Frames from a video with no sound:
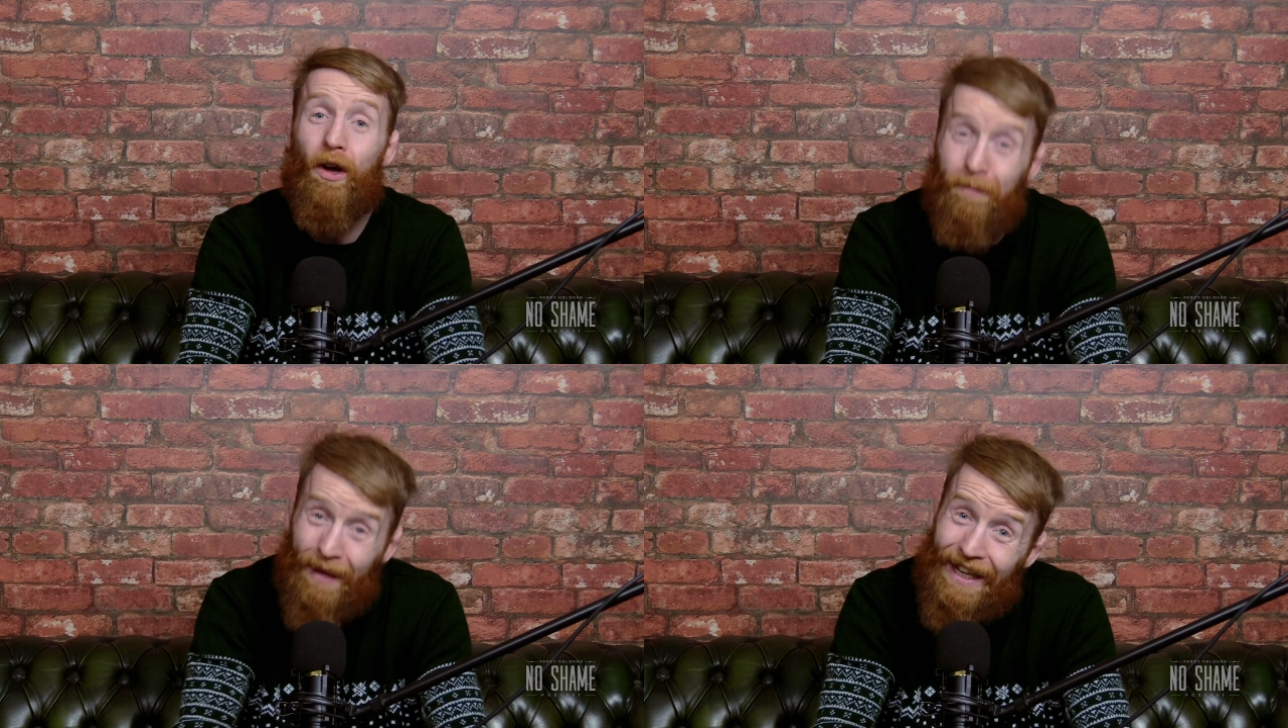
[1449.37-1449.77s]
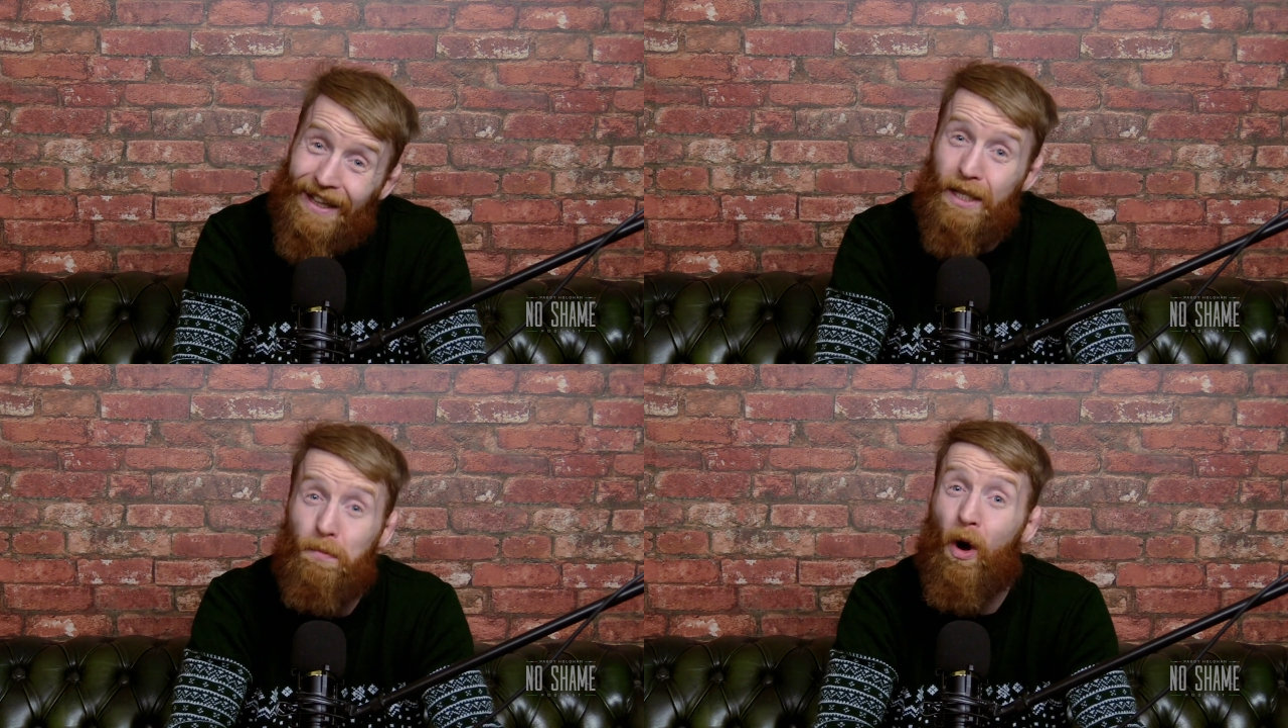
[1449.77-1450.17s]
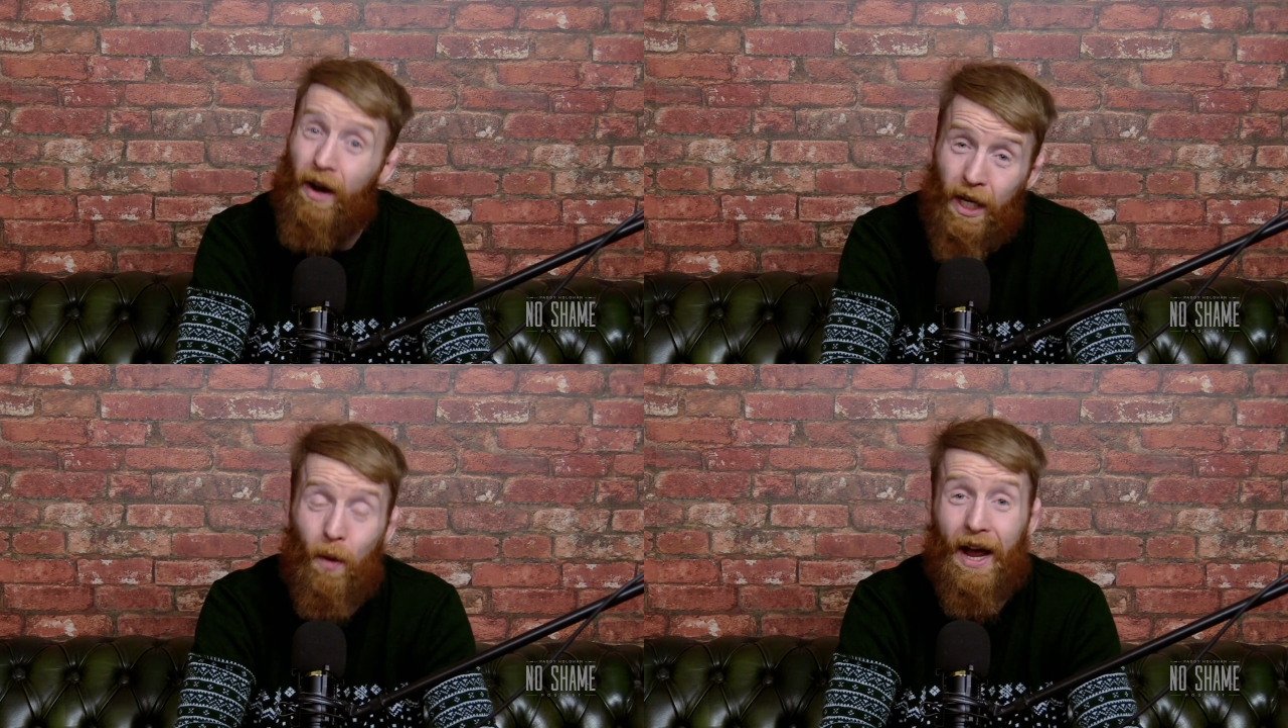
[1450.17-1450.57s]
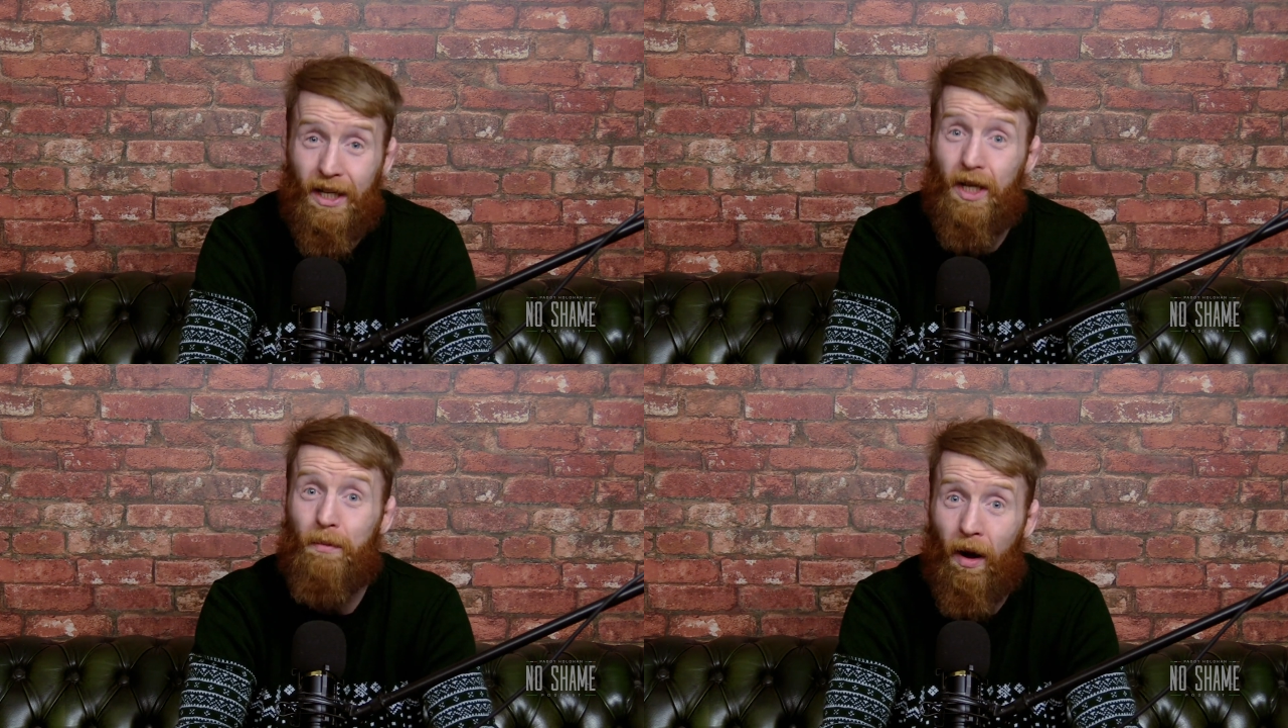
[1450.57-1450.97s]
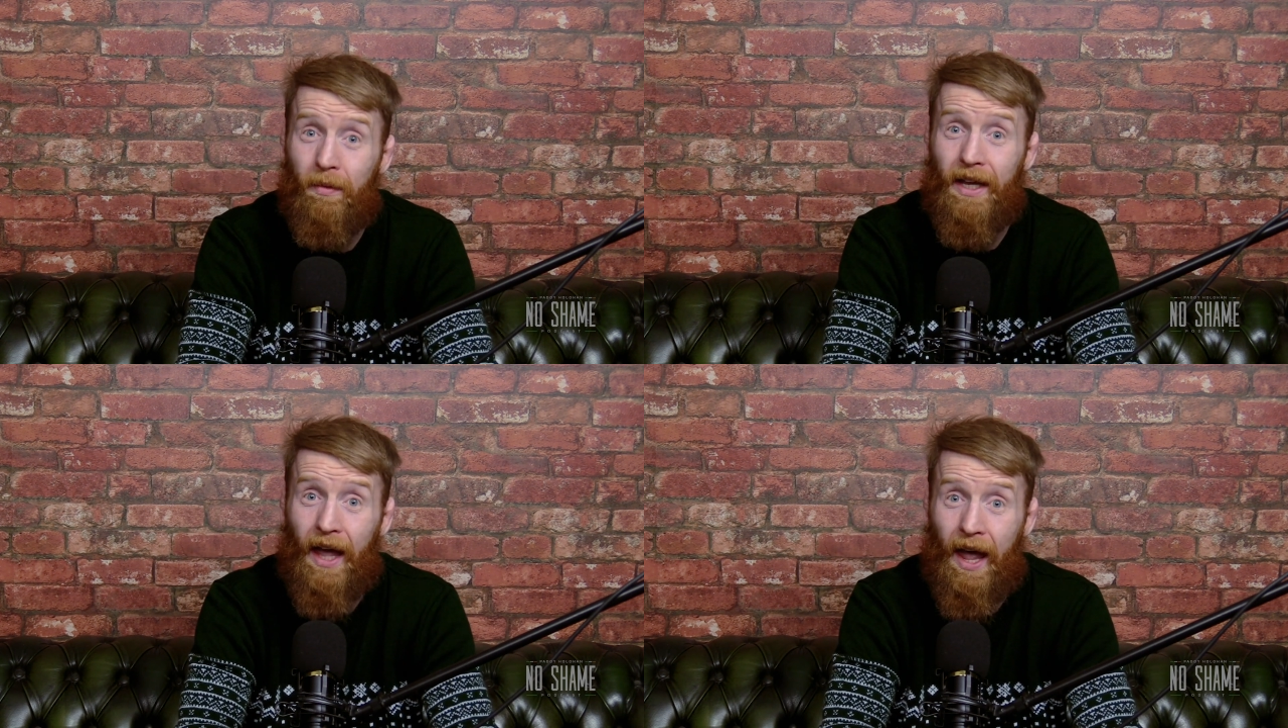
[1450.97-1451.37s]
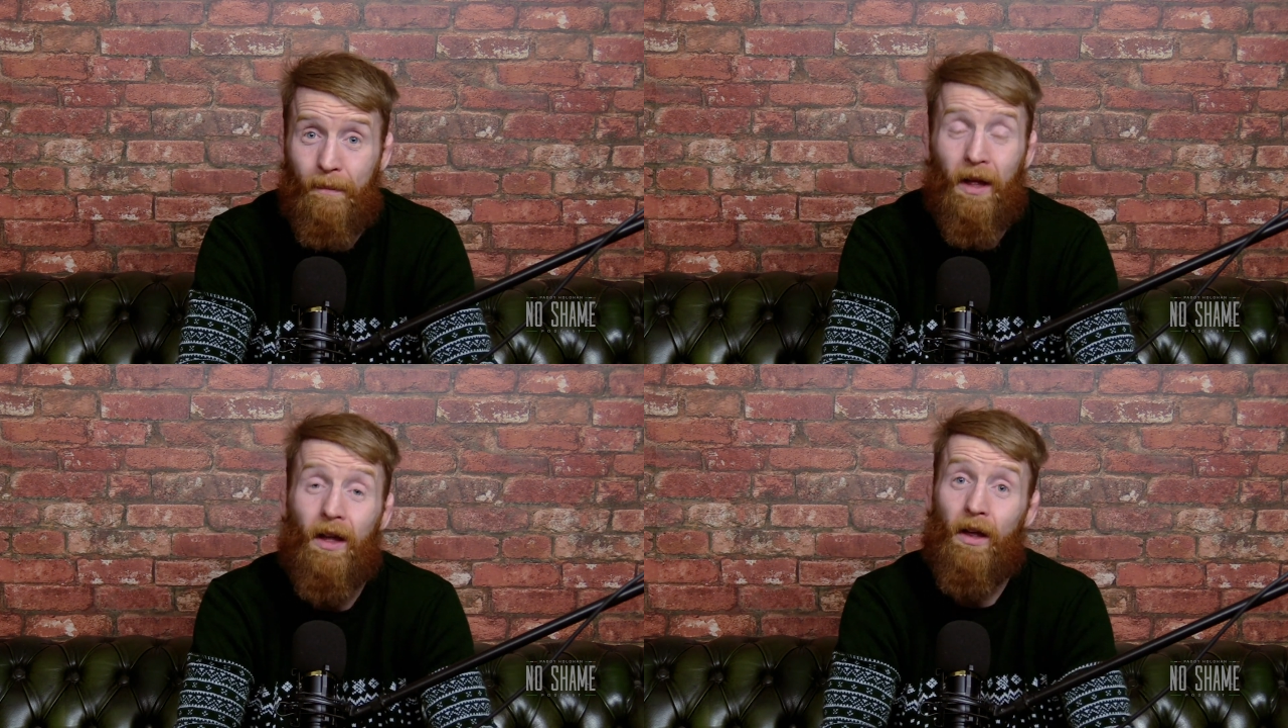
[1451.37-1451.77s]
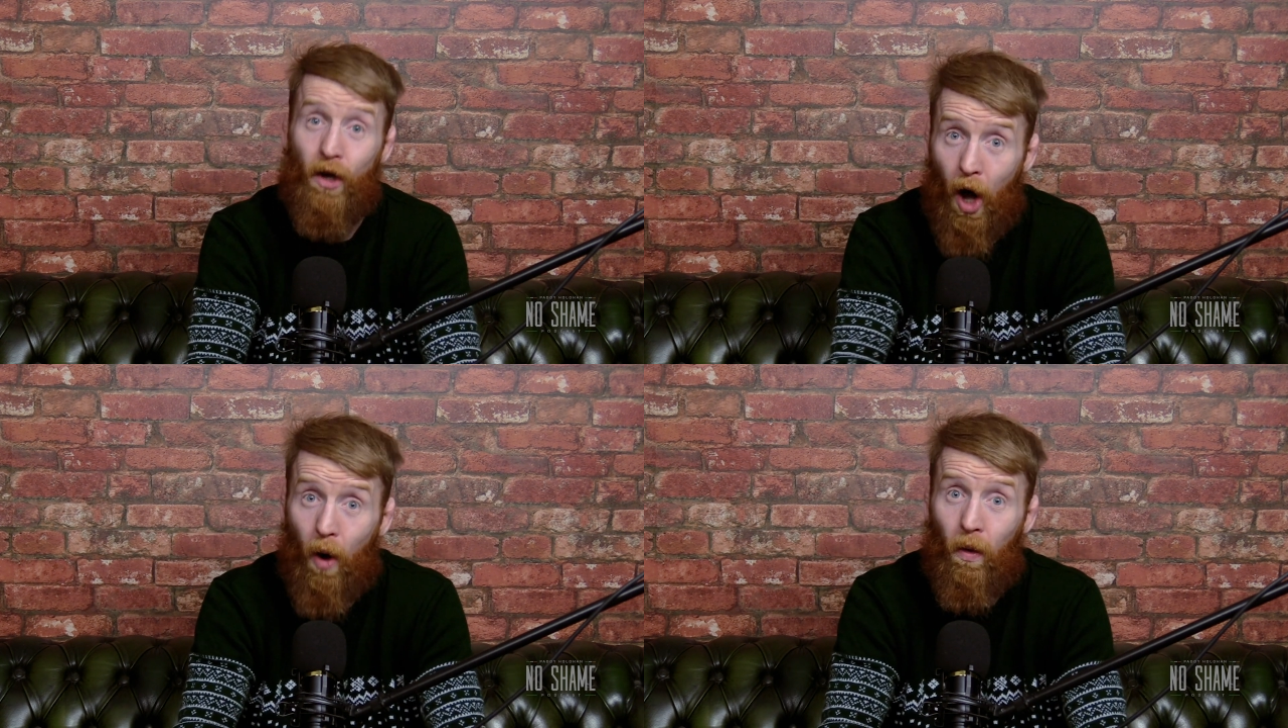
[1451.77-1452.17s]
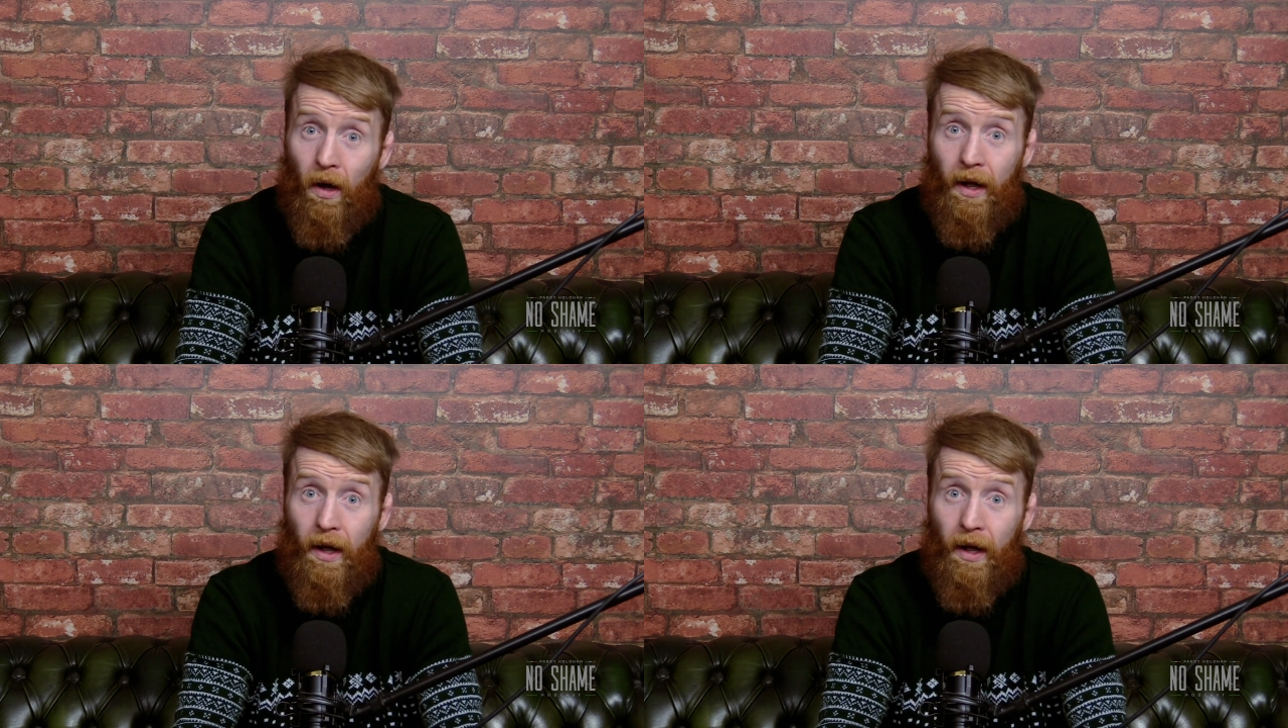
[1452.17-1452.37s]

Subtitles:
I mean this more than you actually probably know.